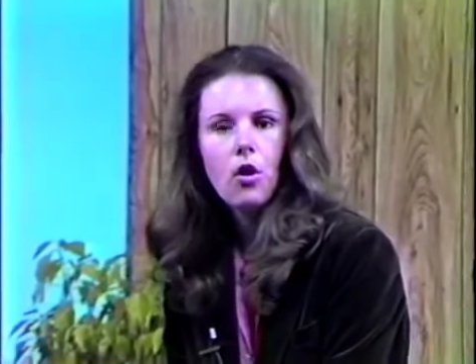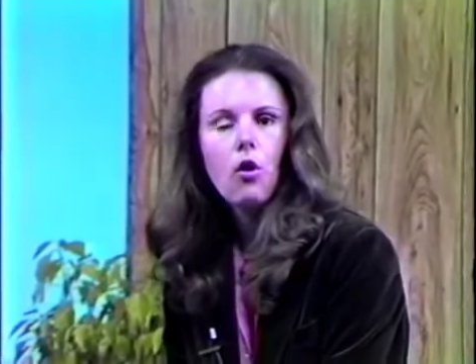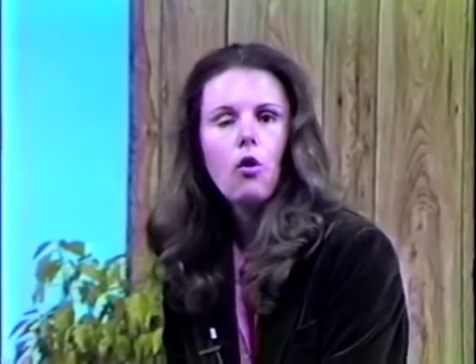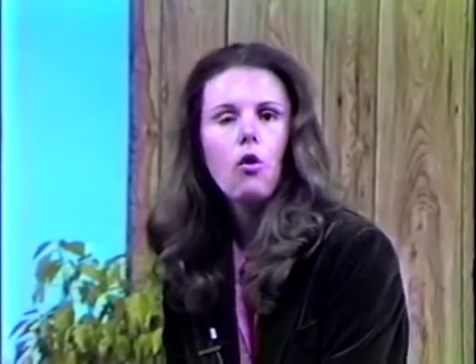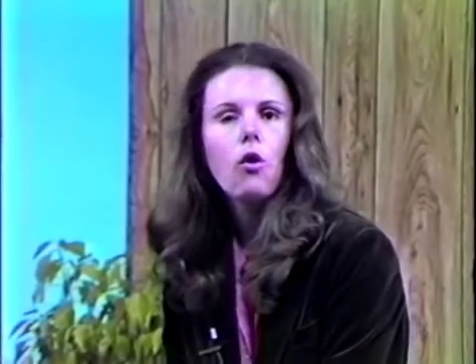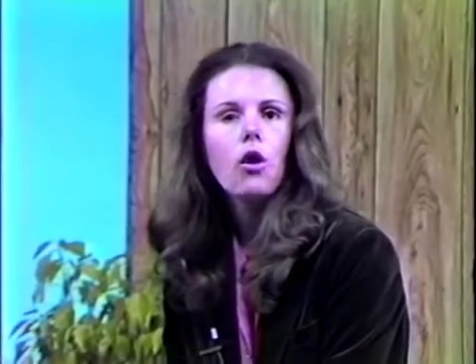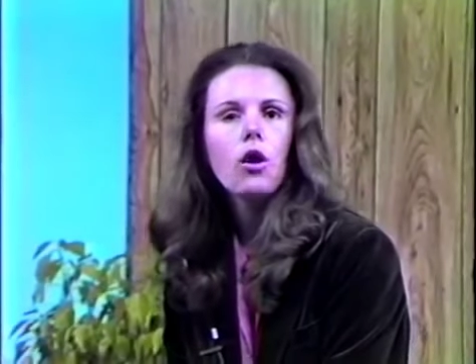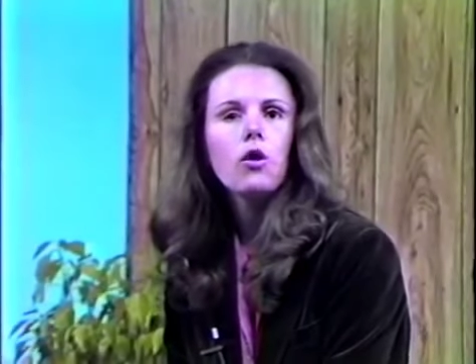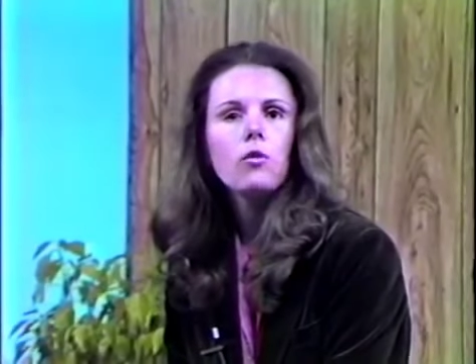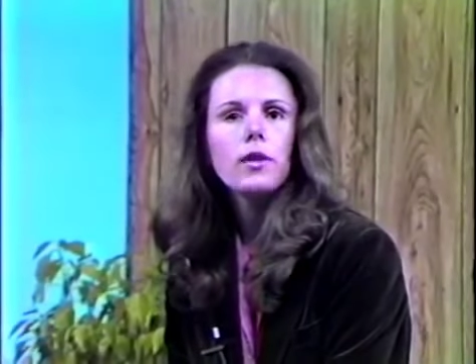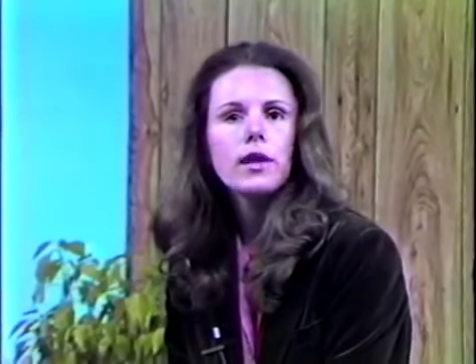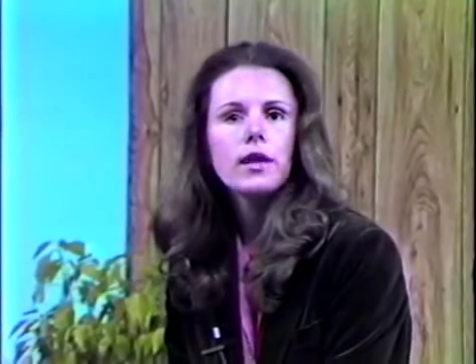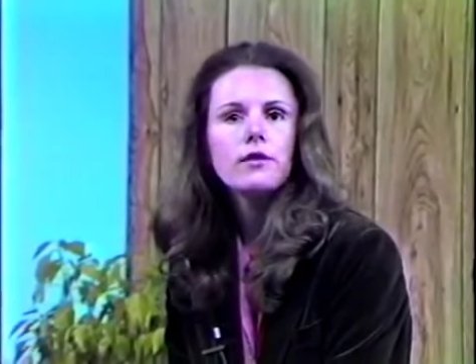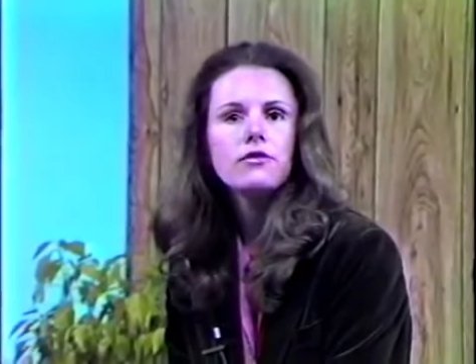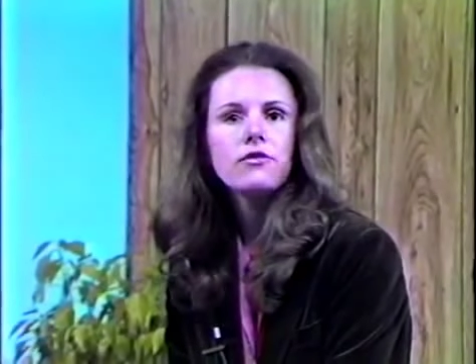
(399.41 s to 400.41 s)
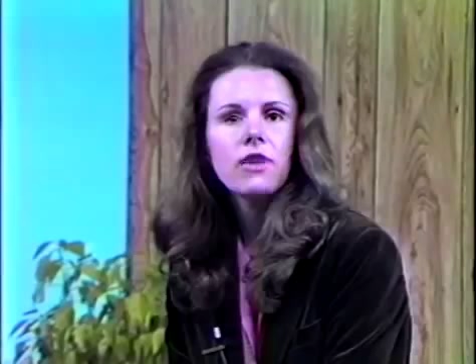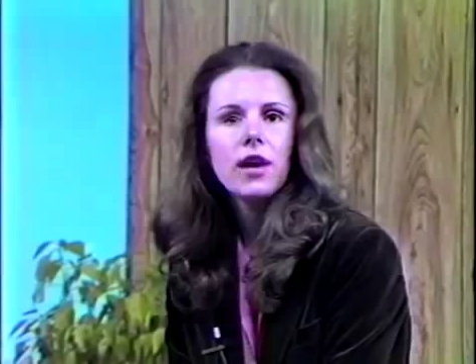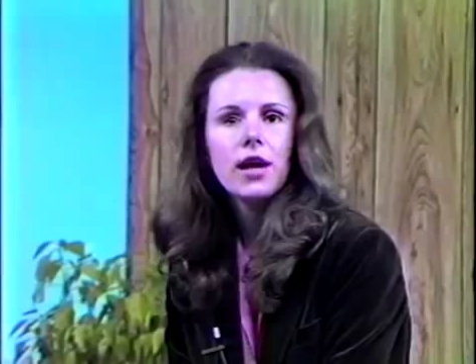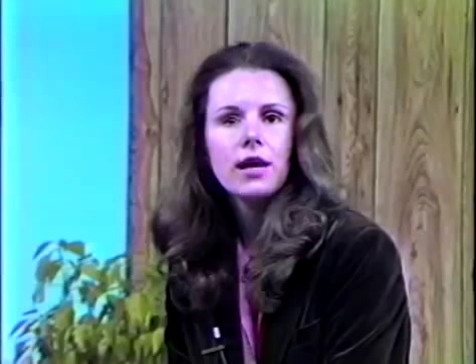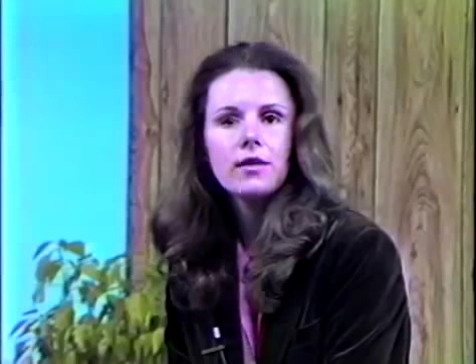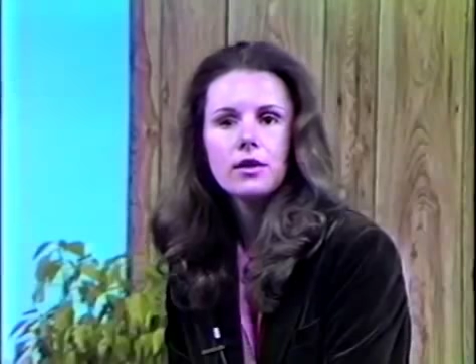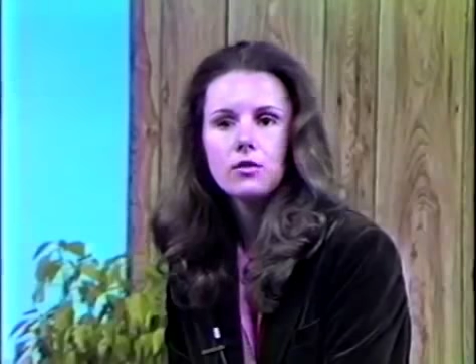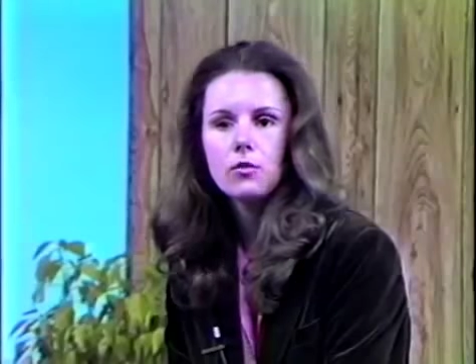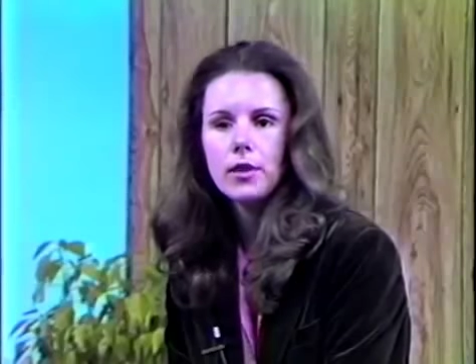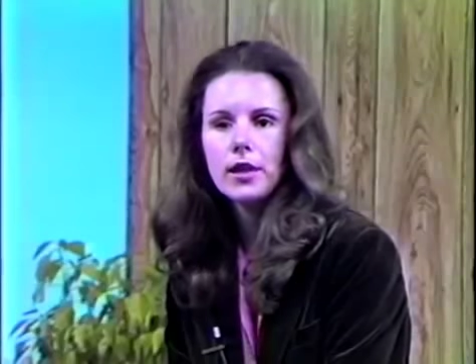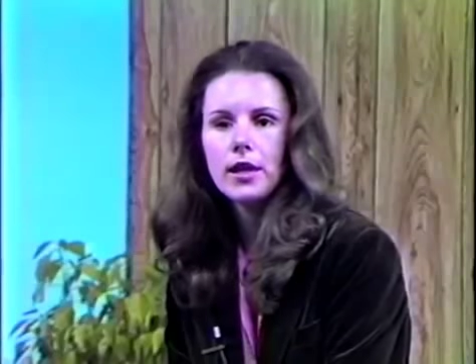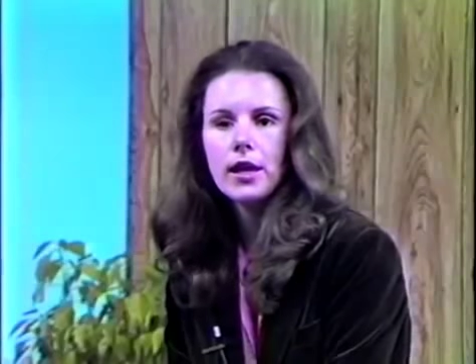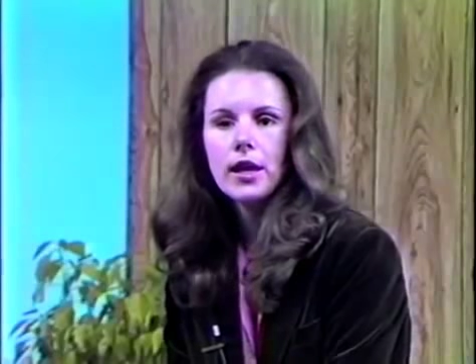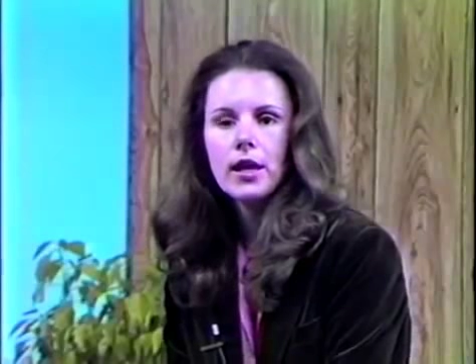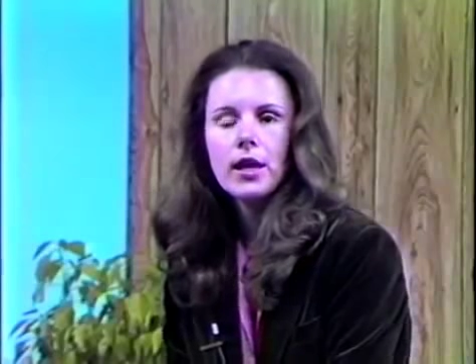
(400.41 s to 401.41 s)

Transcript: or we find that we